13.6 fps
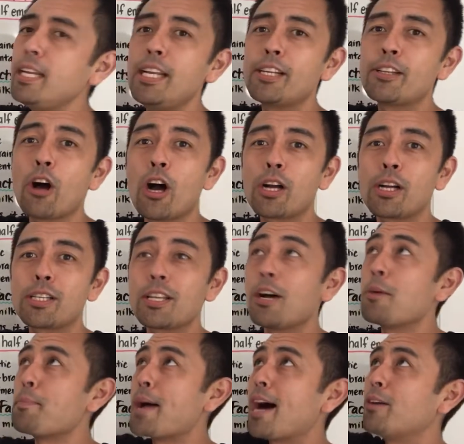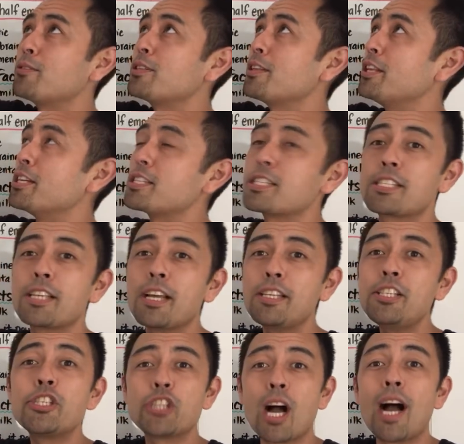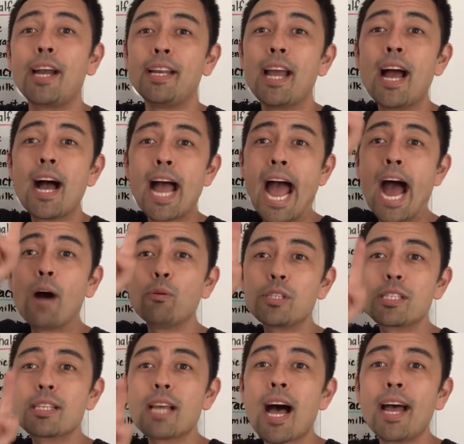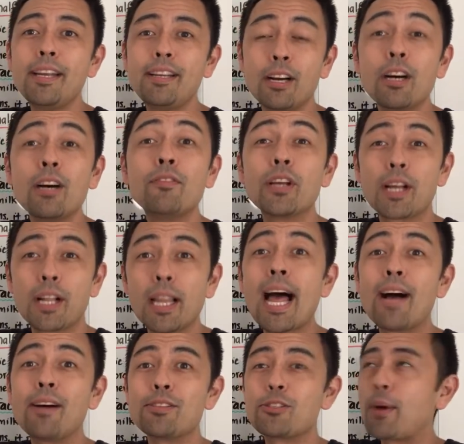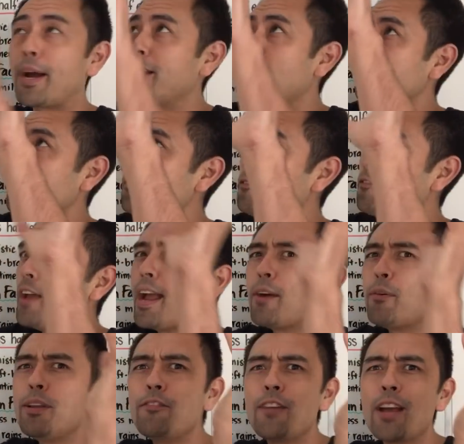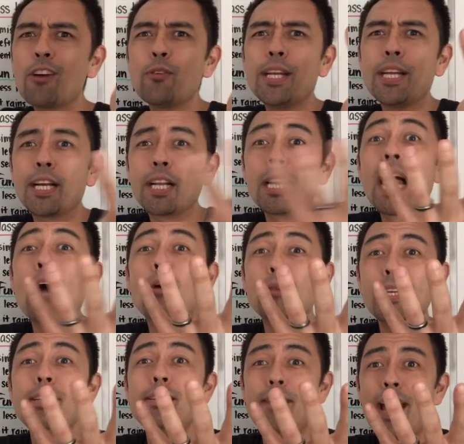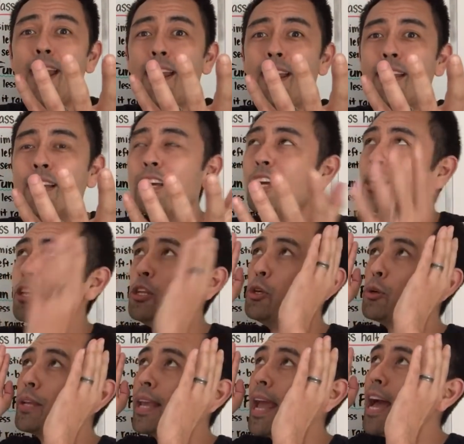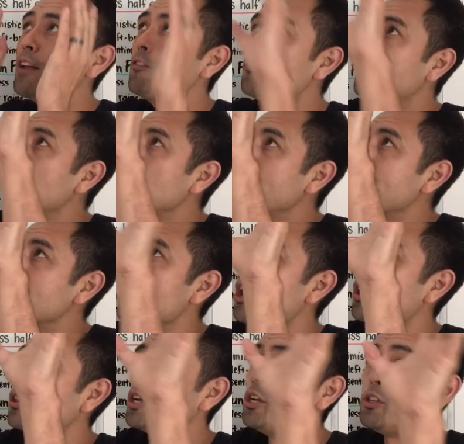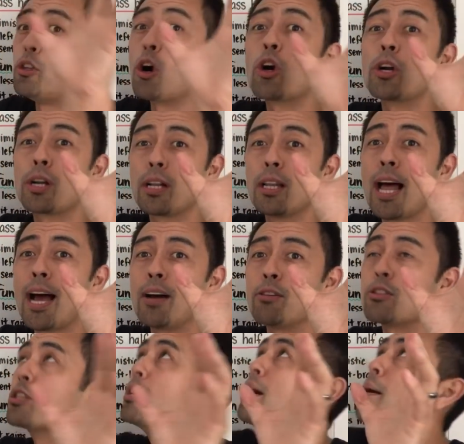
talks about the sunshine outside of the clouds, right? On a very, very cloudy day, you can focus on the dark clouds,